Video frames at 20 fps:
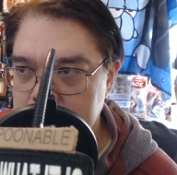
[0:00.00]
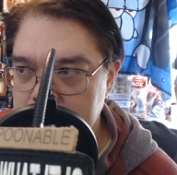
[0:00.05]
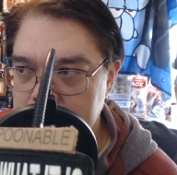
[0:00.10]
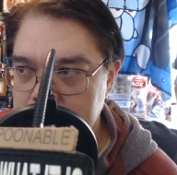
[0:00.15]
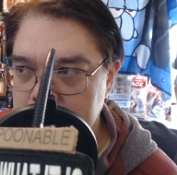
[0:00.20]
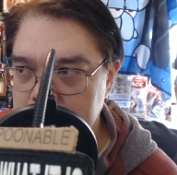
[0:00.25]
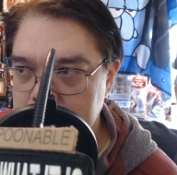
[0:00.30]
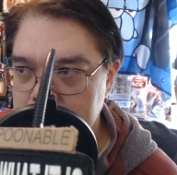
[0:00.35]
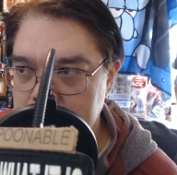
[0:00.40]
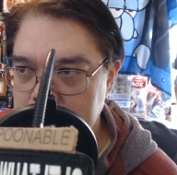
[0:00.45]

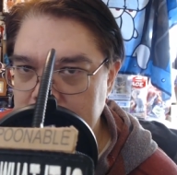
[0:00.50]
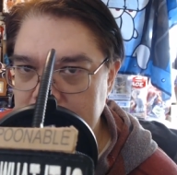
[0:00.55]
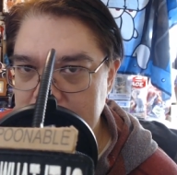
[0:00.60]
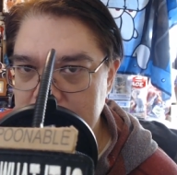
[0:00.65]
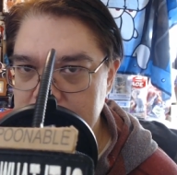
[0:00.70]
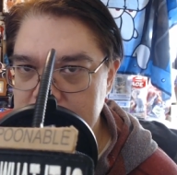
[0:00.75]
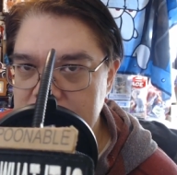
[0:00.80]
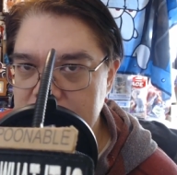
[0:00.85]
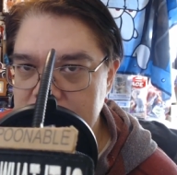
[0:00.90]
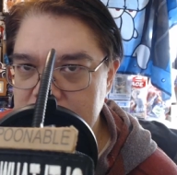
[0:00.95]
it's
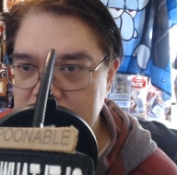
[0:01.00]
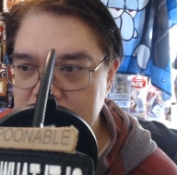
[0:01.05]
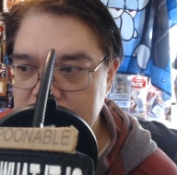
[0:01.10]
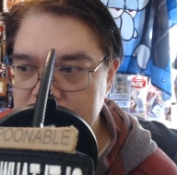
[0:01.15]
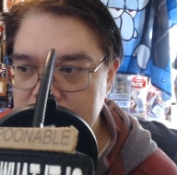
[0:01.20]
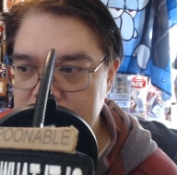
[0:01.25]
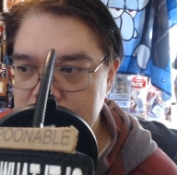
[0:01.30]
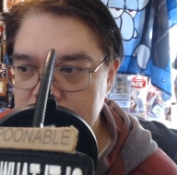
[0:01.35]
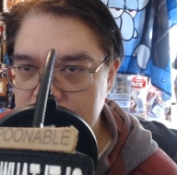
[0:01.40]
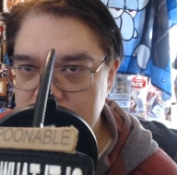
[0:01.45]

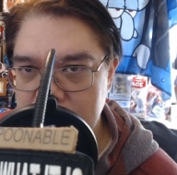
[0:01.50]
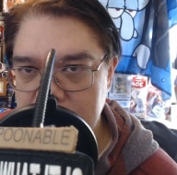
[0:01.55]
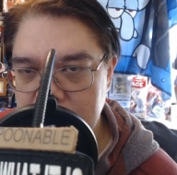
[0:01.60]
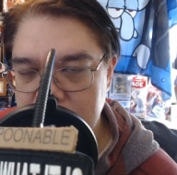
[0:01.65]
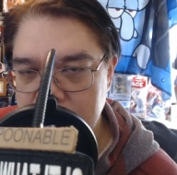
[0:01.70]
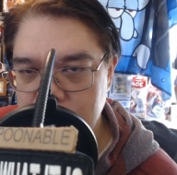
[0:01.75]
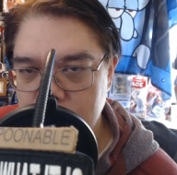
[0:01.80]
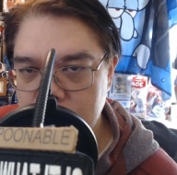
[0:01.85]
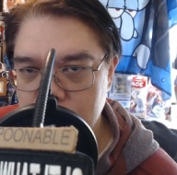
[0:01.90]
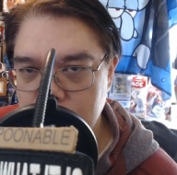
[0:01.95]

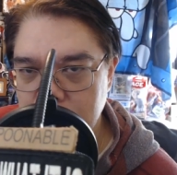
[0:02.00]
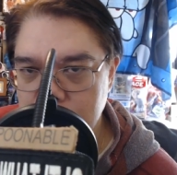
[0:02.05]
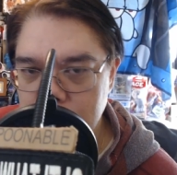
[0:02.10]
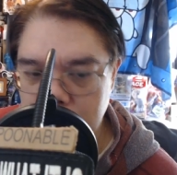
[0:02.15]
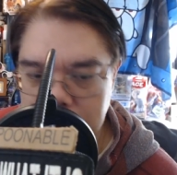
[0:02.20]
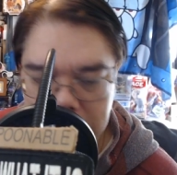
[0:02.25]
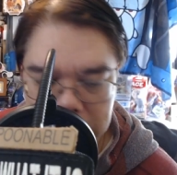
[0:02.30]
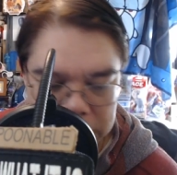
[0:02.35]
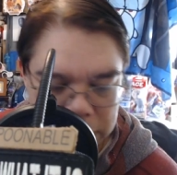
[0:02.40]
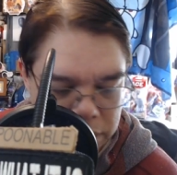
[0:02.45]
what runs through my
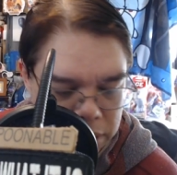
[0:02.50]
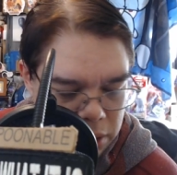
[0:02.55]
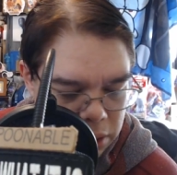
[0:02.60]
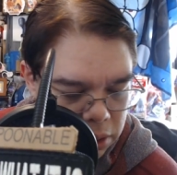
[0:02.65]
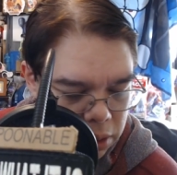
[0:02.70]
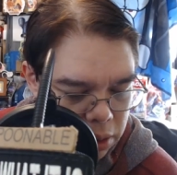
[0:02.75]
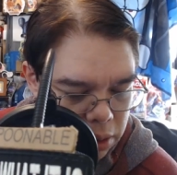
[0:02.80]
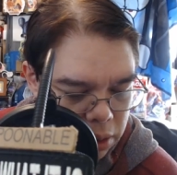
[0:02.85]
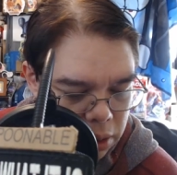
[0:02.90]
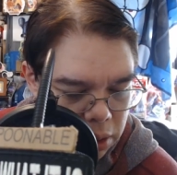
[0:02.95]
head.
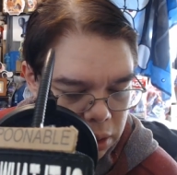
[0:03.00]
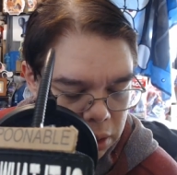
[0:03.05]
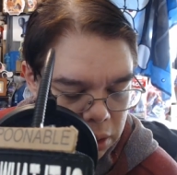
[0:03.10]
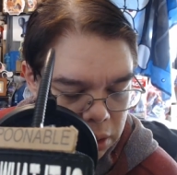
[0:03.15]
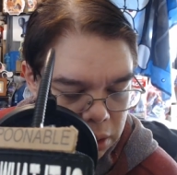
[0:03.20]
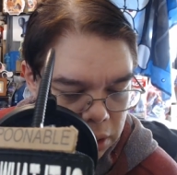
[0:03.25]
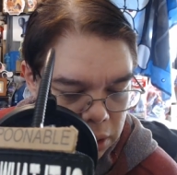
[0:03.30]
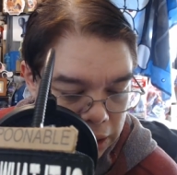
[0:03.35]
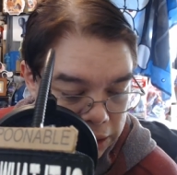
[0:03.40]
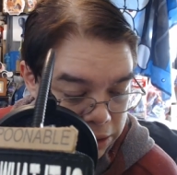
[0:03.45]

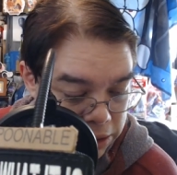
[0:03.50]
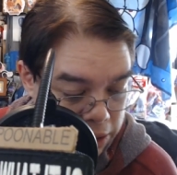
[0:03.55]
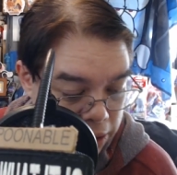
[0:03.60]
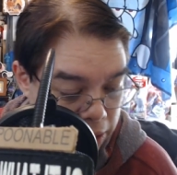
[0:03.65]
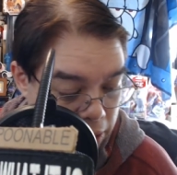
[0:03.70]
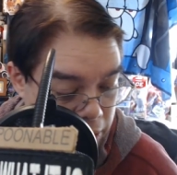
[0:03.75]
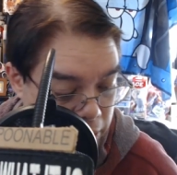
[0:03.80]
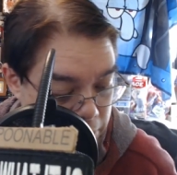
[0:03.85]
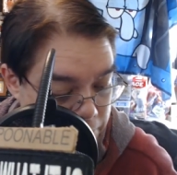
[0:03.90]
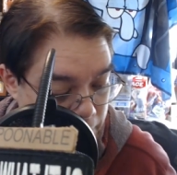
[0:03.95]
I just gotta
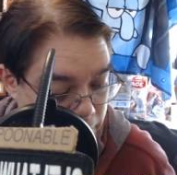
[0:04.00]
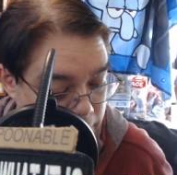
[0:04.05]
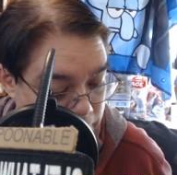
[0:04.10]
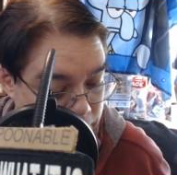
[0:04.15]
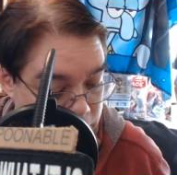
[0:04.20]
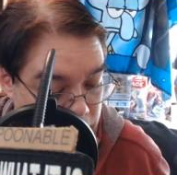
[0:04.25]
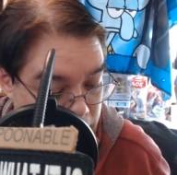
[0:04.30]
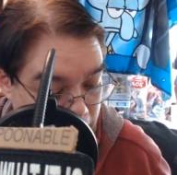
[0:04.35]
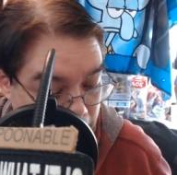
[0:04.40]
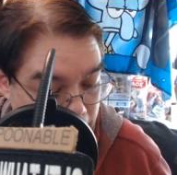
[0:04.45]
clear my table. I just
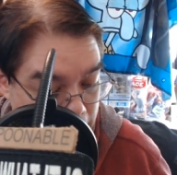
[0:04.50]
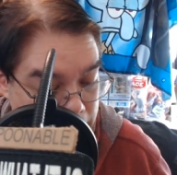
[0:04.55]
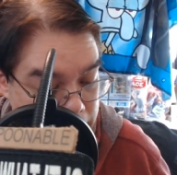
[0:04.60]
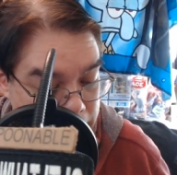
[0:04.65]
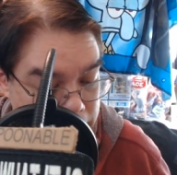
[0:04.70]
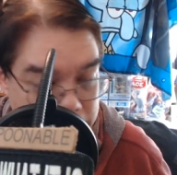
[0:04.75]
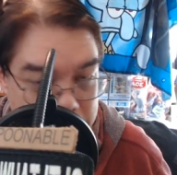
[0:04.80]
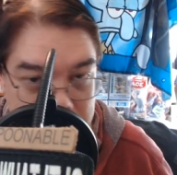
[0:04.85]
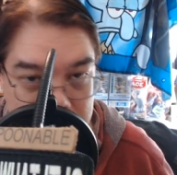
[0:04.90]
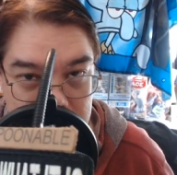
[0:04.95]
had it
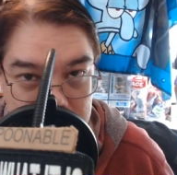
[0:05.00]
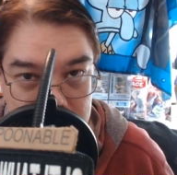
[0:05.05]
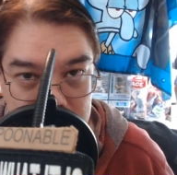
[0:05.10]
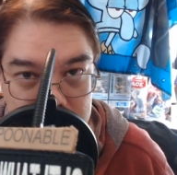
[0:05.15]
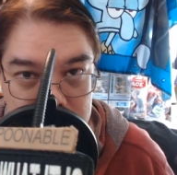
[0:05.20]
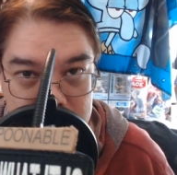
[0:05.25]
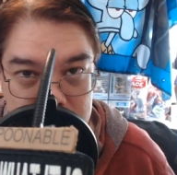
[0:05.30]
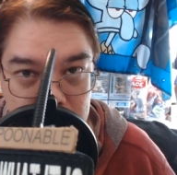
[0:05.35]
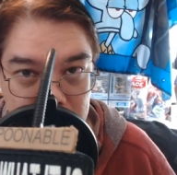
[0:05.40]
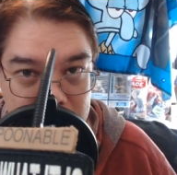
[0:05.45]
here just
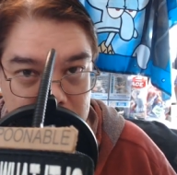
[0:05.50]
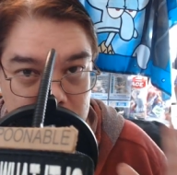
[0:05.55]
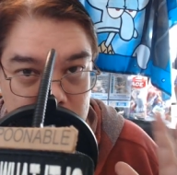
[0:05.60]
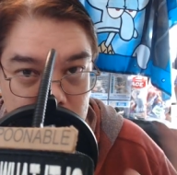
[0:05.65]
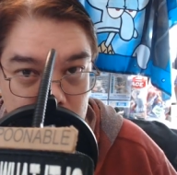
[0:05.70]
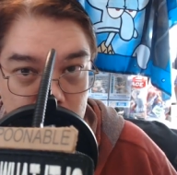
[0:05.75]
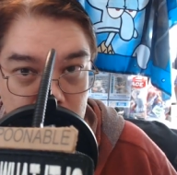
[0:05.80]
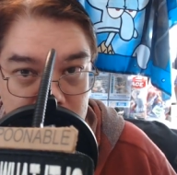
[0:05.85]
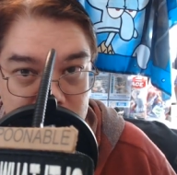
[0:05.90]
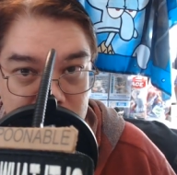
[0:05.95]
so I could do
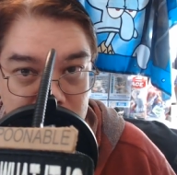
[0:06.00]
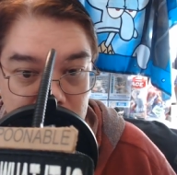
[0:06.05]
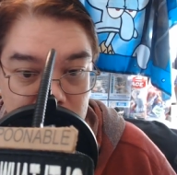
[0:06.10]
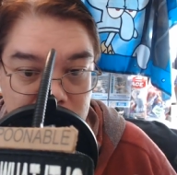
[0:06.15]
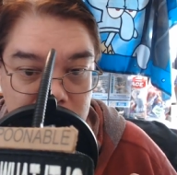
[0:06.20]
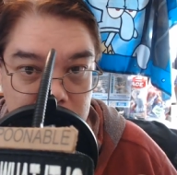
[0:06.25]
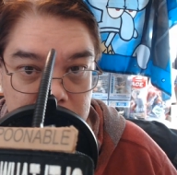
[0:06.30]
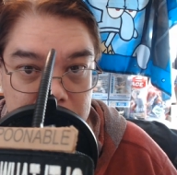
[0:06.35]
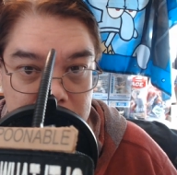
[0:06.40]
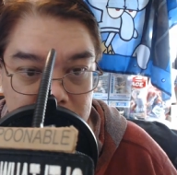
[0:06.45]
this video for.
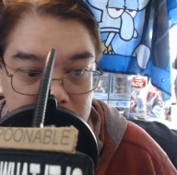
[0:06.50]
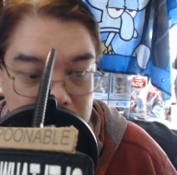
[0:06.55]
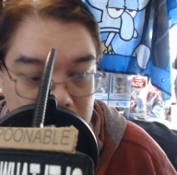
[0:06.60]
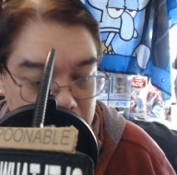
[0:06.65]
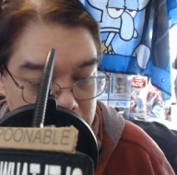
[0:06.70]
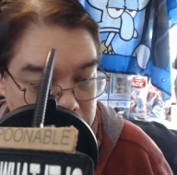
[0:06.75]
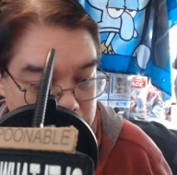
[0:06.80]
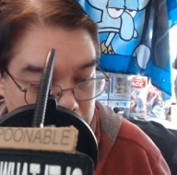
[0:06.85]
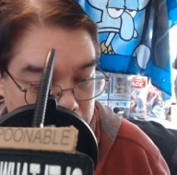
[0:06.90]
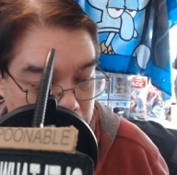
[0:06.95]
It's
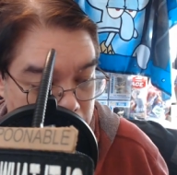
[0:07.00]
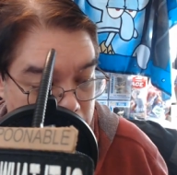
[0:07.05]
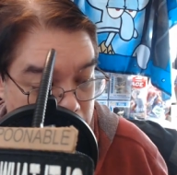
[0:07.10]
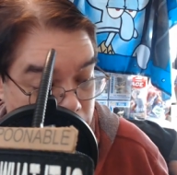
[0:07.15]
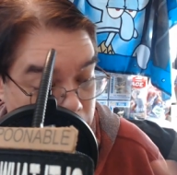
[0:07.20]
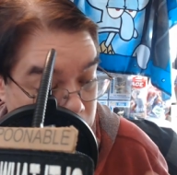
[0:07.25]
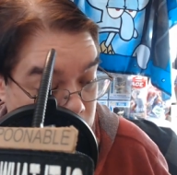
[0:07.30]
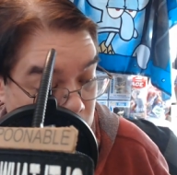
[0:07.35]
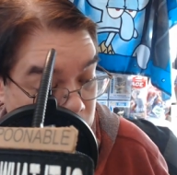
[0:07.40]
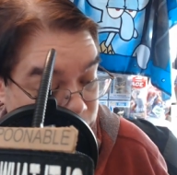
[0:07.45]
like I'm gonna
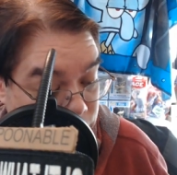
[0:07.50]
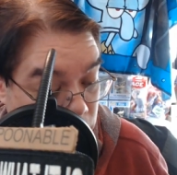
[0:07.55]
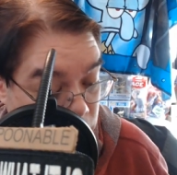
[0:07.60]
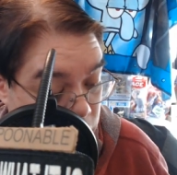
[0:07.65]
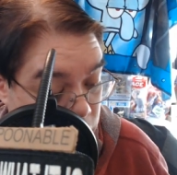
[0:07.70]
do the